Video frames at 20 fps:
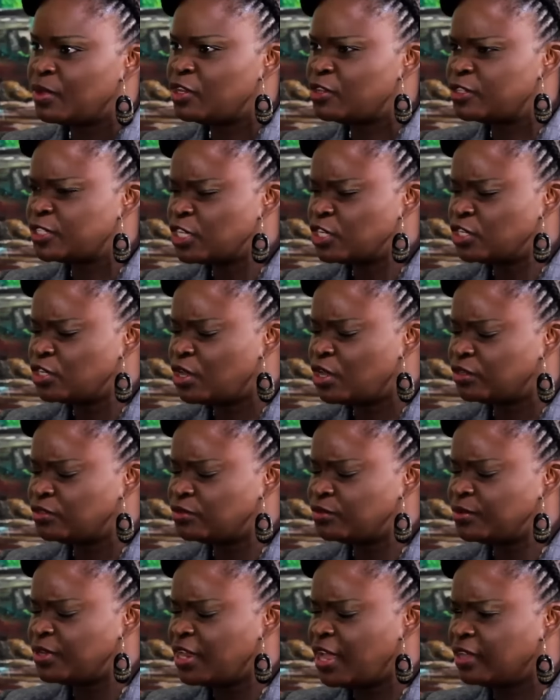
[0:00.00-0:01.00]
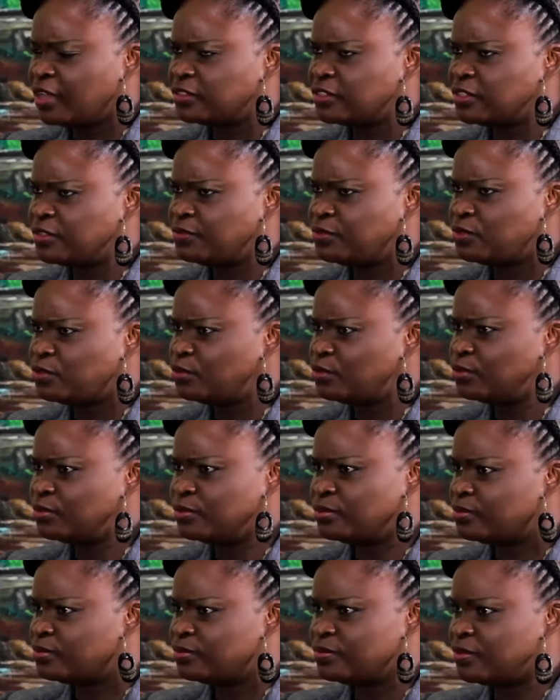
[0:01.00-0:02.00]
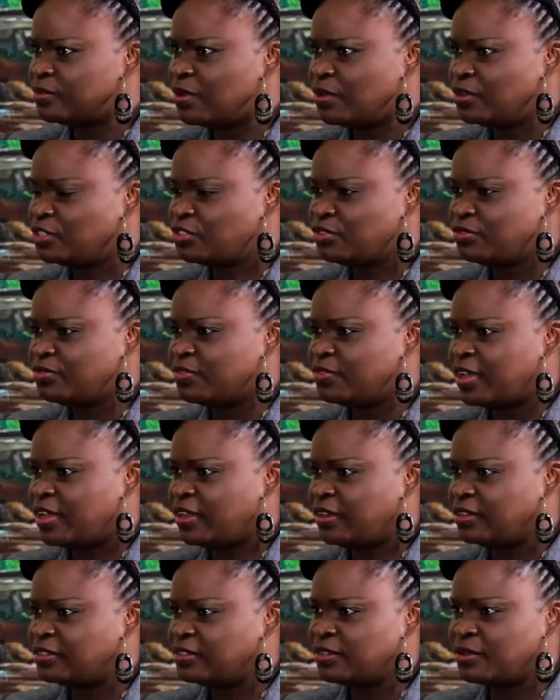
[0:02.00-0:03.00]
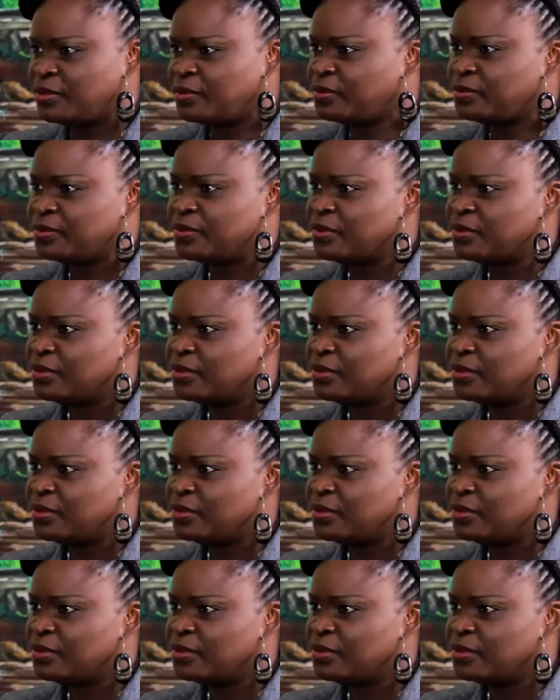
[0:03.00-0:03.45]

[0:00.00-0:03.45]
when you say not reactive to ultraviolet, how?